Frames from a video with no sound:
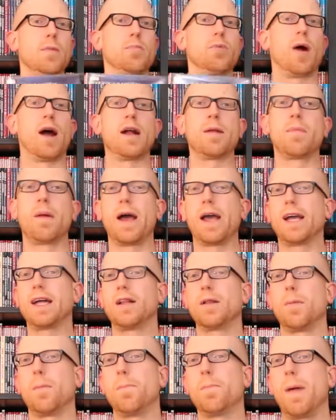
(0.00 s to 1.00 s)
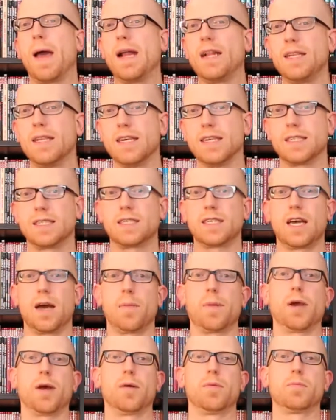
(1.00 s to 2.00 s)
Brian Michael Bendis
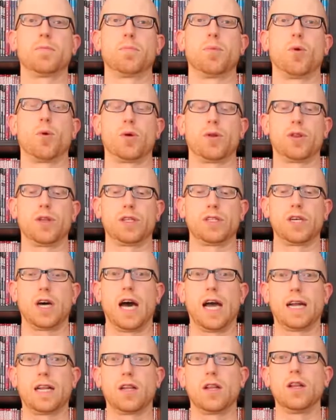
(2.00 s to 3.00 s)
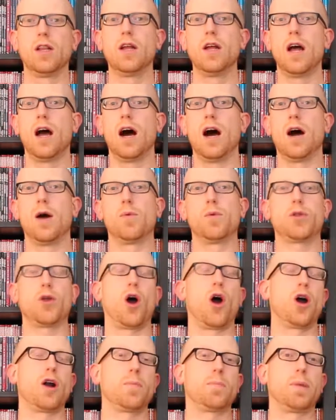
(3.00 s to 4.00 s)
coming on board the title with
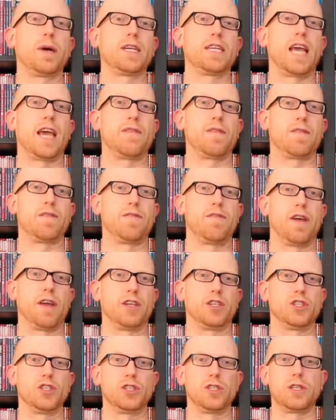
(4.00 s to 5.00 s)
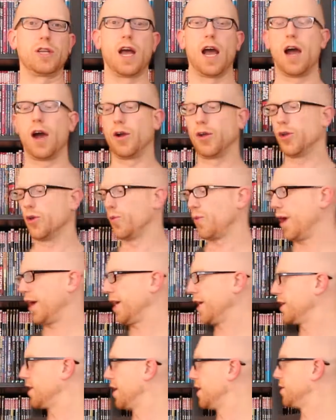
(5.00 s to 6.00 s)
art by David Finch. Now you'll
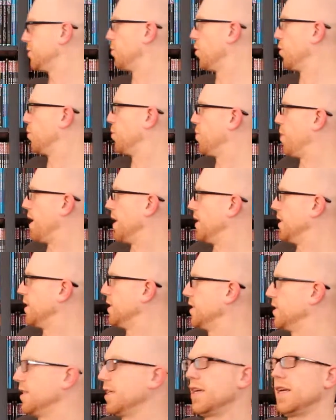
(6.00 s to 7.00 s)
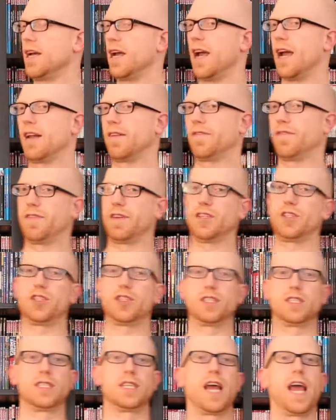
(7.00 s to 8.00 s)
recognize both Bendis and
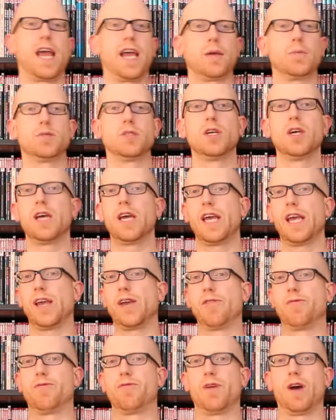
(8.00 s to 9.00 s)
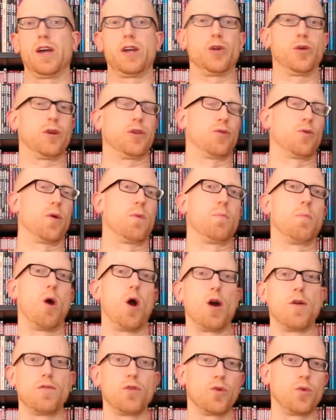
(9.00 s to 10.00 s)
Finch's names if you're either a
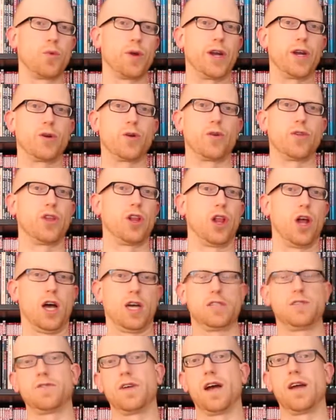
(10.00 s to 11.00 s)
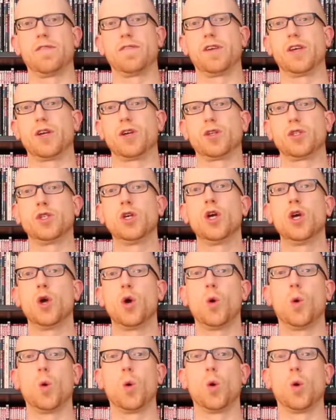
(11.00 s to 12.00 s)
Marvel reader in the last 5 years
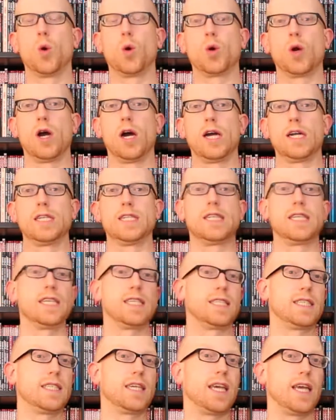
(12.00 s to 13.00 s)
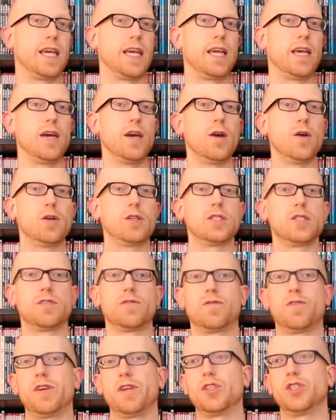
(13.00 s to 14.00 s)
or DC, since
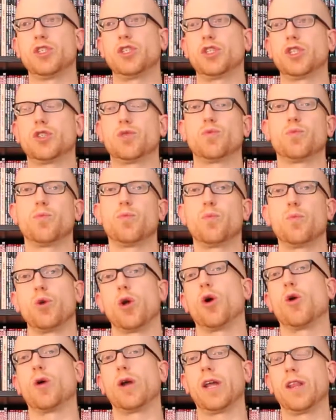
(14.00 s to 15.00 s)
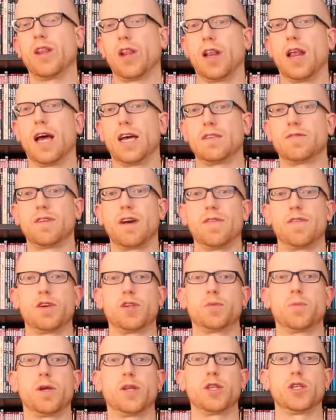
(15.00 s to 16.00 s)
Finch just, in the last 5
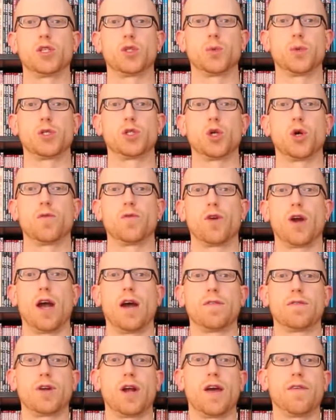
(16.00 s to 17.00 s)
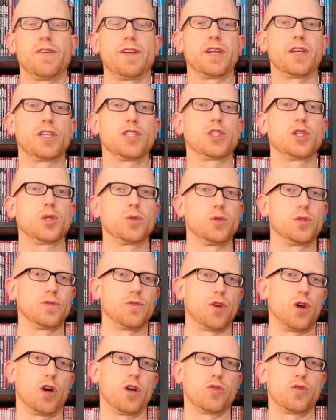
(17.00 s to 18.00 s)
years made the switch over after having an exclusive
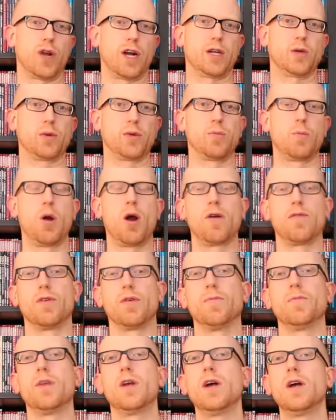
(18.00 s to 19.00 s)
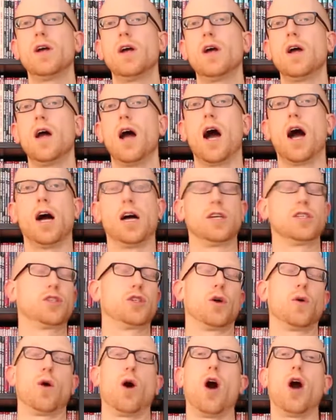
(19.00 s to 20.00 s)
contract with Marvel.
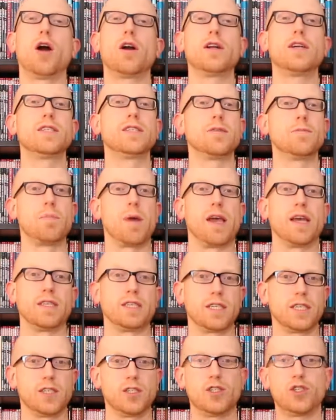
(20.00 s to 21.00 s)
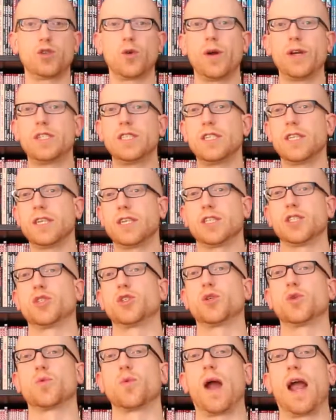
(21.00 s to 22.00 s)
So art is amazing, storytelling
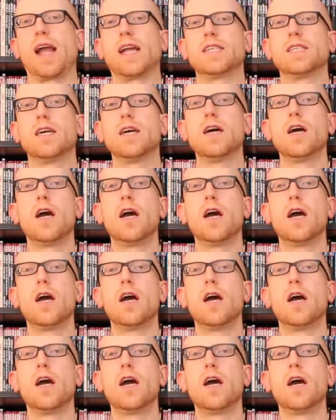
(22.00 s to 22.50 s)
is great.